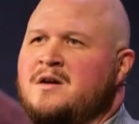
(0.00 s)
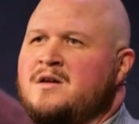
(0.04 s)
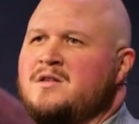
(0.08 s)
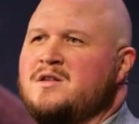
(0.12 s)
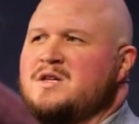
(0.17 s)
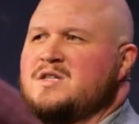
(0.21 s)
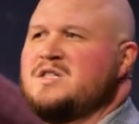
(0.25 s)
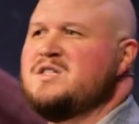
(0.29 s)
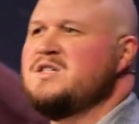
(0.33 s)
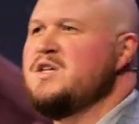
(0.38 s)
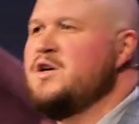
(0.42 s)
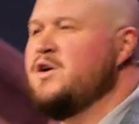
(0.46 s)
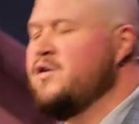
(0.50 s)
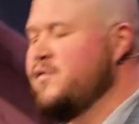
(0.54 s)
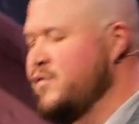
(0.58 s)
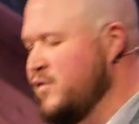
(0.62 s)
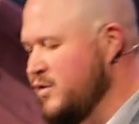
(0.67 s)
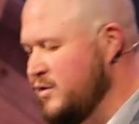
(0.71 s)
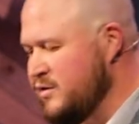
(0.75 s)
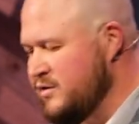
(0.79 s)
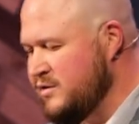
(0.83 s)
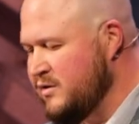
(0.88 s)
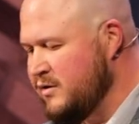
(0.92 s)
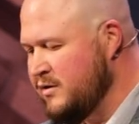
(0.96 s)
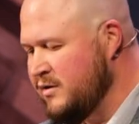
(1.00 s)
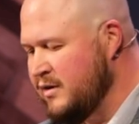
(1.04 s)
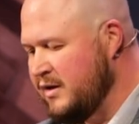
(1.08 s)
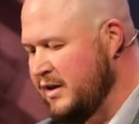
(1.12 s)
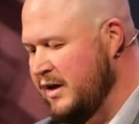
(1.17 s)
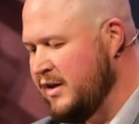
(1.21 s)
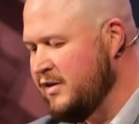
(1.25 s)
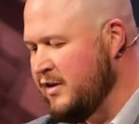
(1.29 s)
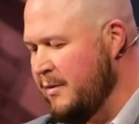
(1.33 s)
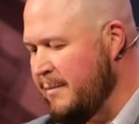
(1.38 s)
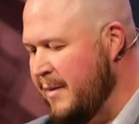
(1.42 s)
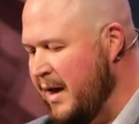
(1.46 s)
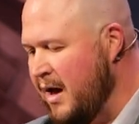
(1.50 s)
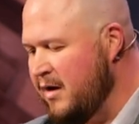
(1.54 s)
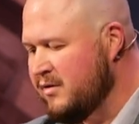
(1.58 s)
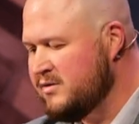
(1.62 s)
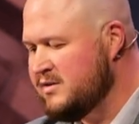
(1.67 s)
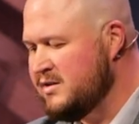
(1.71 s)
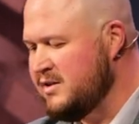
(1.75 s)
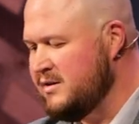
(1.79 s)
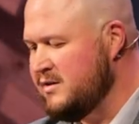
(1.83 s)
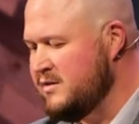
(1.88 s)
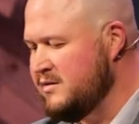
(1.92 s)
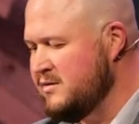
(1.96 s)
the silver in the
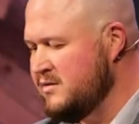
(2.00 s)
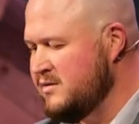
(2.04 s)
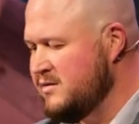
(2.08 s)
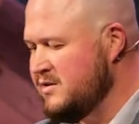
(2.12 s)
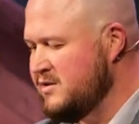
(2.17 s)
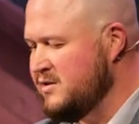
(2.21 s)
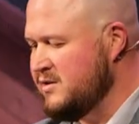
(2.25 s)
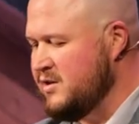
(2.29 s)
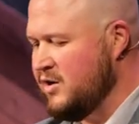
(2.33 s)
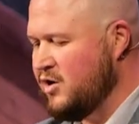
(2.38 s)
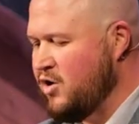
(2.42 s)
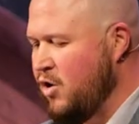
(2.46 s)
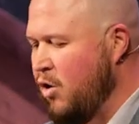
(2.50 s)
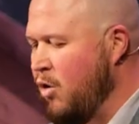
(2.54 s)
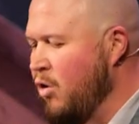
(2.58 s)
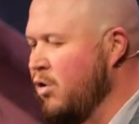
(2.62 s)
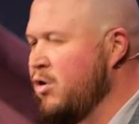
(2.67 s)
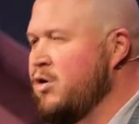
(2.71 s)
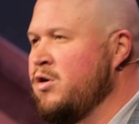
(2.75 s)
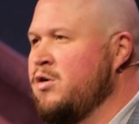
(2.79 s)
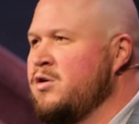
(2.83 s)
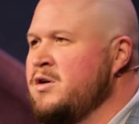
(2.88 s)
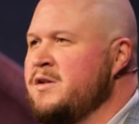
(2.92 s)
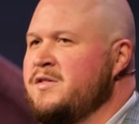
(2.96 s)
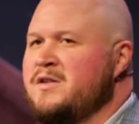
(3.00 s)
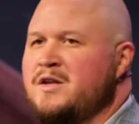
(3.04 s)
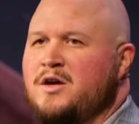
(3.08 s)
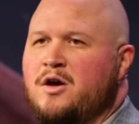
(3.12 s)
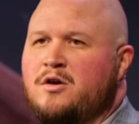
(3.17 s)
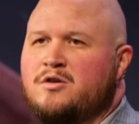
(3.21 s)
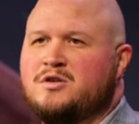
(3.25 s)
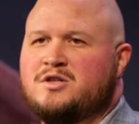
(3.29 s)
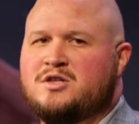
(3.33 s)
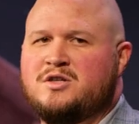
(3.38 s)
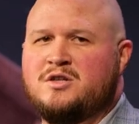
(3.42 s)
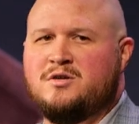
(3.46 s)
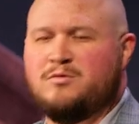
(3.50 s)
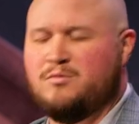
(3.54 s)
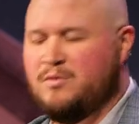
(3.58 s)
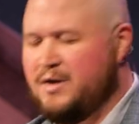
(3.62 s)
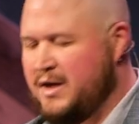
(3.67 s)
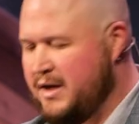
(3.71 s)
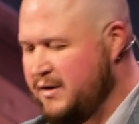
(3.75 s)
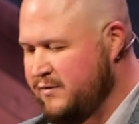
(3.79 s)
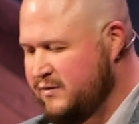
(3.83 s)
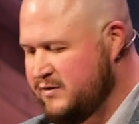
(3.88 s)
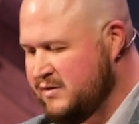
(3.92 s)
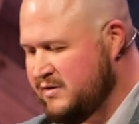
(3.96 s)
mountains, the coral in the ocean
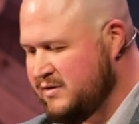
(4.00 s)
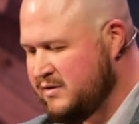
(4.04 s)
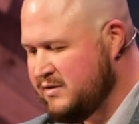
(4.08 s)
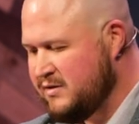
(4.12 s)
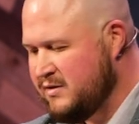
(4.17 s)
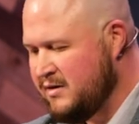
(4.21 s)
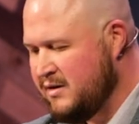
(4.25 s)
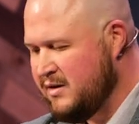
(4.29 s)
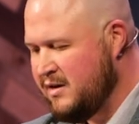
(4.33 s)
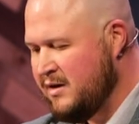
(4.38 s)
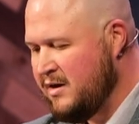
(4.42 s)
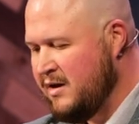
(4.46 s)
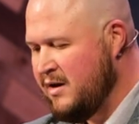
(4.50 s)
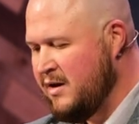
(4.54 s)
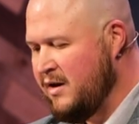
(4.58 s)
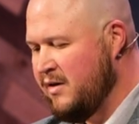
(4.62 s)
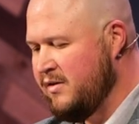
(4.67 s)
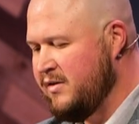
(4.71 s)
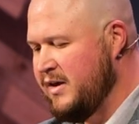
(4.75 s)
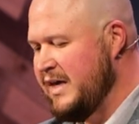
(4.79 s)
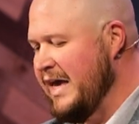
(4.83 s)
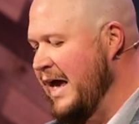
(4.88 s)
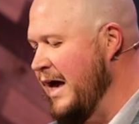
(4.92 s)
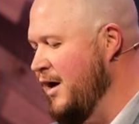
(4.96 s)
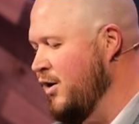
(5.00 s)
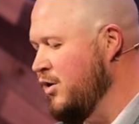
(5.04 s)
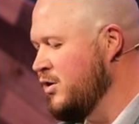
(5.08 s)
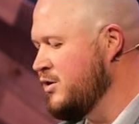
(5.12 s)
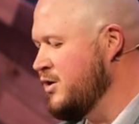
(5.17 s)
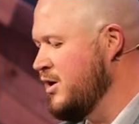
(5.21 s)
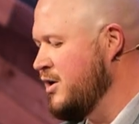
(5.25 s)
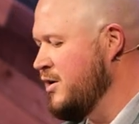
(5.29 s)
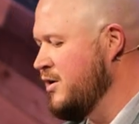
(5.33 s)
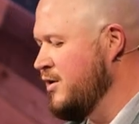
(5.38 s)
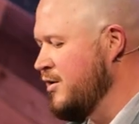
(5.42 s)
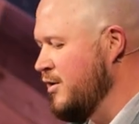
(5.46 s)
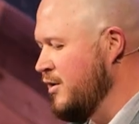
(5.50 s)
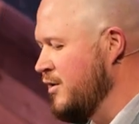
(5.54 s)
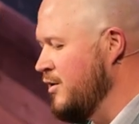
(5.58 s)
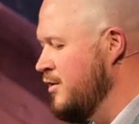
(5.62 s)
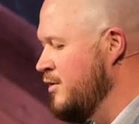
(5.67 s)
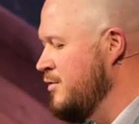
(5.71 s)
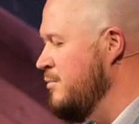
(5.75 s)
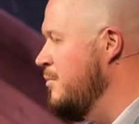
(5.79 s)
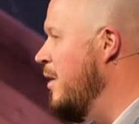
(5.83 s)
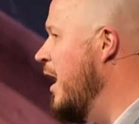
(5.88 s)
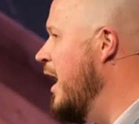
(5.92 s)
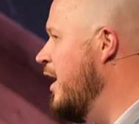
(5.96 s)
reefs the elk
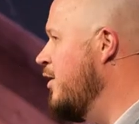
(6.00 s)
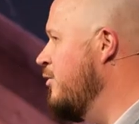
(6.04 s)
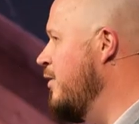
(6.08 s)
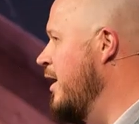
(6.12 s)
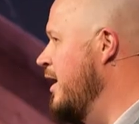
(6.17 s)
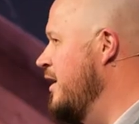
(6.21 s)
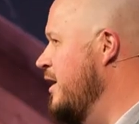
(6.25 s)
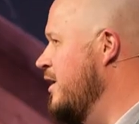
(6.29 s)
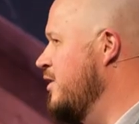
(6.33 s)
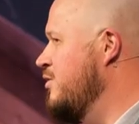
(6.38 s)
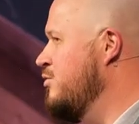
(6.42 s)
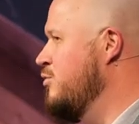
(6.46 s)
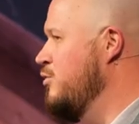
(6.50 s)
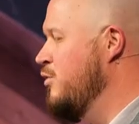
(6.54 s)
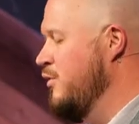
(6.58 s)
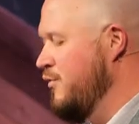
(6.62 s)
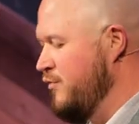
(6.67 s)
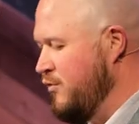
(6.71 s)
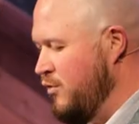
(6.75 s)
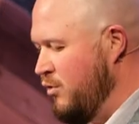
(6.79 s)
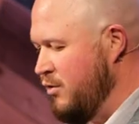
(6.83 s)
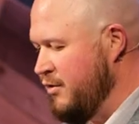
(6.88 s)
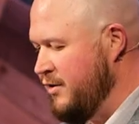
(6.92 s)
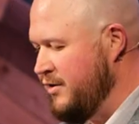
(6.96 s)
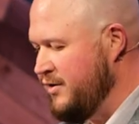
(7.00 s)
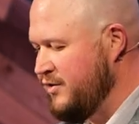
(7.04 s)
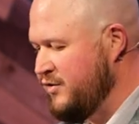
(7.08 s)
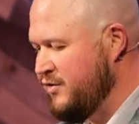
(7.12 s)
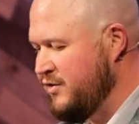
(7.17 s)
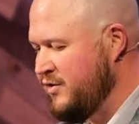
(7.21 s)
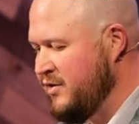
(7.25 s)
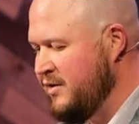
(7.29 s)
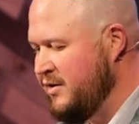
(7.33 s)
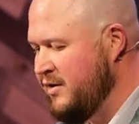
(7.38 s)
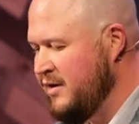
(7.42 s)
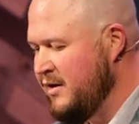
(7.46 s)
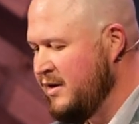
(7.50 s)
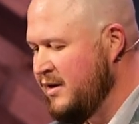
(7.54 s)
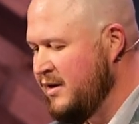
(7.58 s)
herd migrating through a forest,